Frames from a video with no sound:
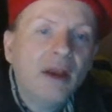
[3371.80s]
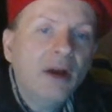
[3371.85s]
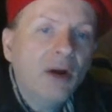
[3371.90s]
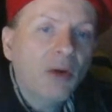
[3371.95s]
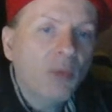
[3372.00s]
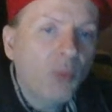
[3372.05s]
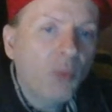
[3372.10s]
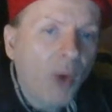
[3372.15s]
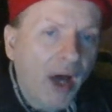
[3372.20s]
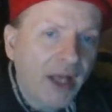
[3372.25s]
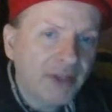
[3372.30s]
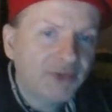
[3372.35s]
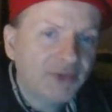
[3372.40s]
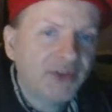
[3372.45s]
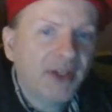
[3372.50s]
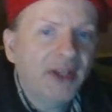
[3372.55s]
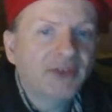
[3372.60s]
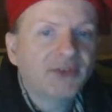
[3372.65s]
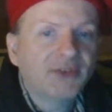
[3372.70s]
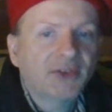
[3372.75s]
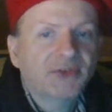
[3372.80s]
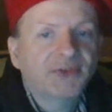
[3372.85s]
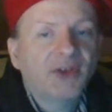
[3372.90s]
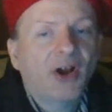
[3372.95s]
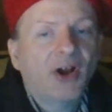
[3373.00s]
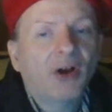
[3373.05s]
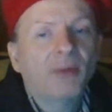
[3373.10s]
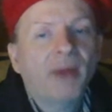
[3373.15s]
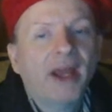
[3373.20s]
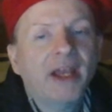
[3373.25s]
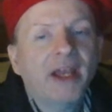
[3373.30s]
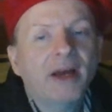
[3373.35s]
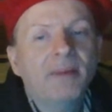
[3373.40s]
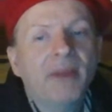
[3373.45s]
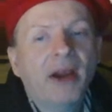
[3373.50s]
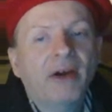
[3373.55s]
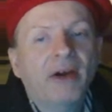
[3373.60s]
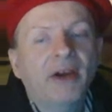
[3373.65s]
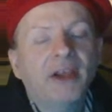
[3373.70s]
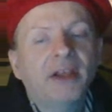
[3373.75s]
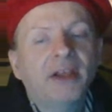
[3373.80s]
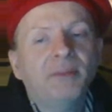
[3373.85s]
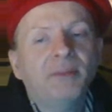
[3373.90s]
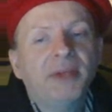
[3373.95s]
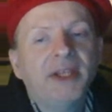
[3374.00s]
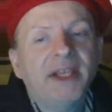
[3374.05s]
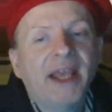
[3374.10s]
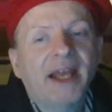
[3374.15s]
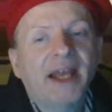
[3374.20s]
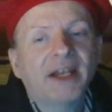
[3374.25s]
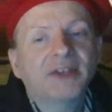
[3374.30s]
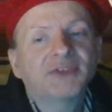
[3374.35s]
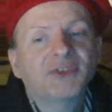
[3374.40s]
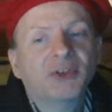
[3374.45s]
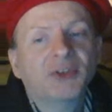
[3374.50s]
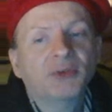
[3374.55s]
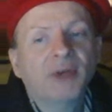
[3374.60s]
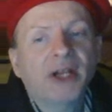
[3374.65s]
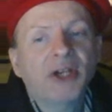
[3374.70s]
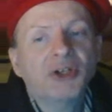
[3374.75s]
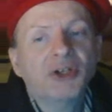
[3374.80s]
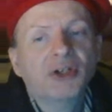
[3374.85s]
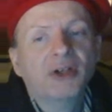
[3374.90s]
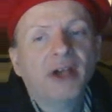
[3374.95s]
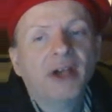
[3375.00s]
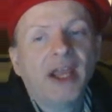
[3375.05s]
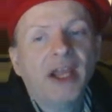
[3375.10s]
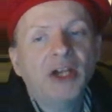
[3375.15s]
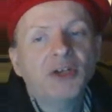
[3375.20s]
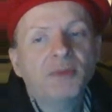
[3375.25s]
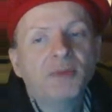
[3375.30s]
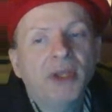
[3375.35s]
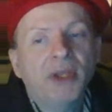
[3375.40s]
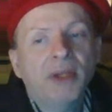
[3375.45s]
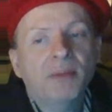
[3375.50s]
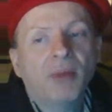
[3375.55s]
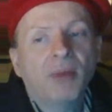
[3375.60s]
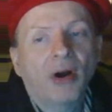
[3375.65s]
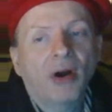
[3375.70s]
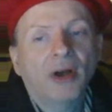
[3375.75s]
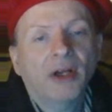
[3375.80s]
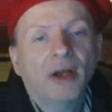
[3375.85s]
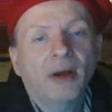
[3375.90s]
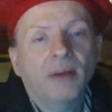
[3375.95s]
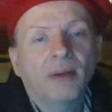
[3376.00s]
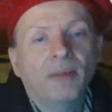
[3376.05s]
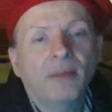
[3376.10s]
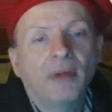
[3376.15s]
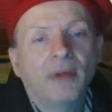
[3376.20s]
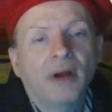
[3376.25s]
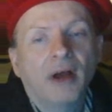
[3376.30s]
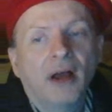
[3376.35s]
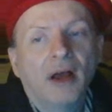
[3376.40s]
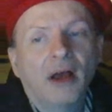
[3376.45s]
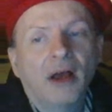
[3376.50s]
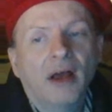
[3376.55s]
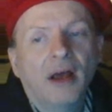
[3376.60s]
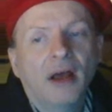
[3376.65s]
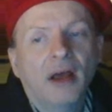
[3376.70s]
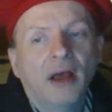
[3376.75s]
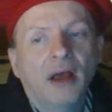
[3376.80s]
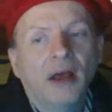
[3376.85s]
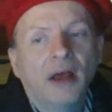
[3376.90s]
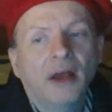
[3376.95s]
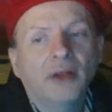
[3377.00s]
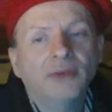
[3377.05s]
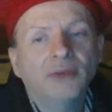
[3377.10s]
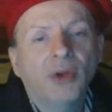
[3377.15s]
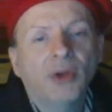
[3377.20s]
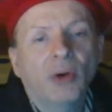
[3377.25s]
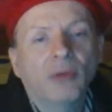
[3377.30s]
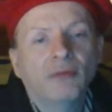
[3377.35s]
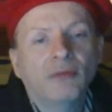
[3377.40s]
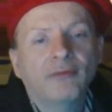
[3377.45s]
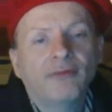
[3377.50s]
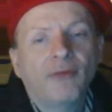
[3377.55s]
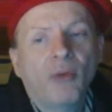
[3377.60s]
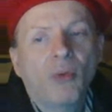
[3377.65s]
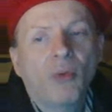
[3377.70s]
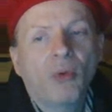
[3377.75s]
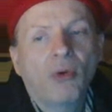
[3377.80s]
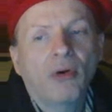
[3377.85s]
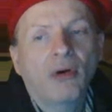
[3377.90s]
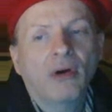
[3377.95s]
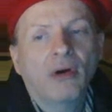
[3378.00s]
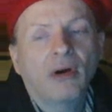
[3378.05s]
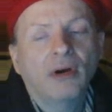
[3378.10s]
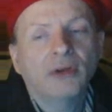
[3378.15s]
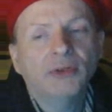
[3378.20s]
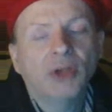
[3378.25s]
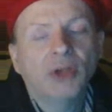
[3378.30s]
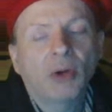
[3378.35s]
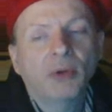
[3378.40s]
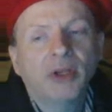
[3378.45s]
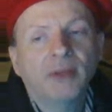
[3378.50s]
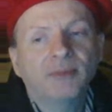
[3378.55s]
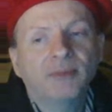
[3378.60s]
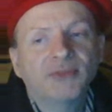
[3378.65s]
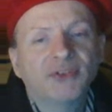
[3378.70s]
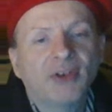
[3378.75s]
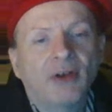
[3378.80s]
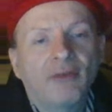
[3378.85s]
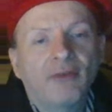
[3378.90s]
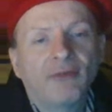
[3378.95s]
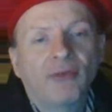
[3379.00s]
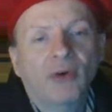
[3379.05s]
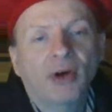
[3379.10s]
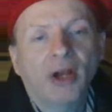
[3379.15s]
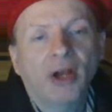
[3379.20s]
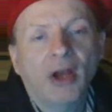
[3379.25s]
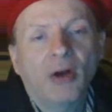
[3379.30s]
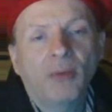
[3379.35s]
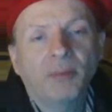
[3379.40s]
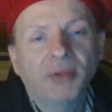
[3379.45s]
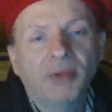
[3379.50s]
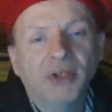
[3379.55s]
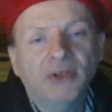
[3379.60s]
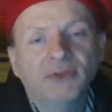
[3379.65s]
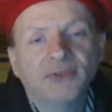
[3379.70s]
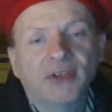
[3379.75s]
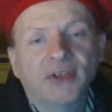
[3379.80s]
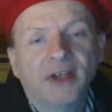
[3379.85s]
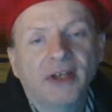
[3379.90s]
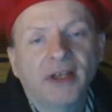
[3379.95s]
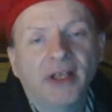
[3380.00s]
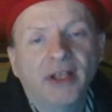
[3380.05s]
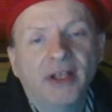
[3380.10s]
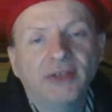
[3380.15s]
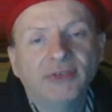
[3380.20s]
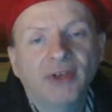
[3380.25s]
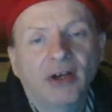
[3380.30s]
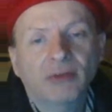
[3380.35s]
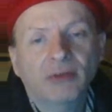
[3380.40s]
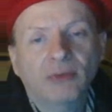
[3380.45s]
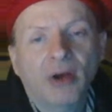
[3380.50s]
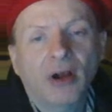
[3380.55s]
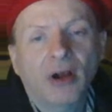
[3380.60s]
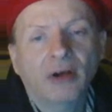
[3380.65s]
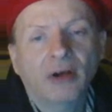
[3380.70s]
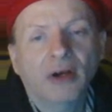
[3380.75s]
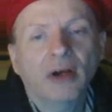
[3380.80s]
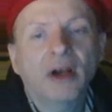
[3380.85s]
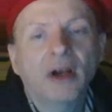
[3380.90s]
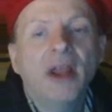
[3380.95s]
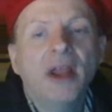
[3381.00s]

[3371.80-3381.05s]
What is a song by American pianist arranger H.P. Barnum. Known himself for El Pisa and Nutrocker,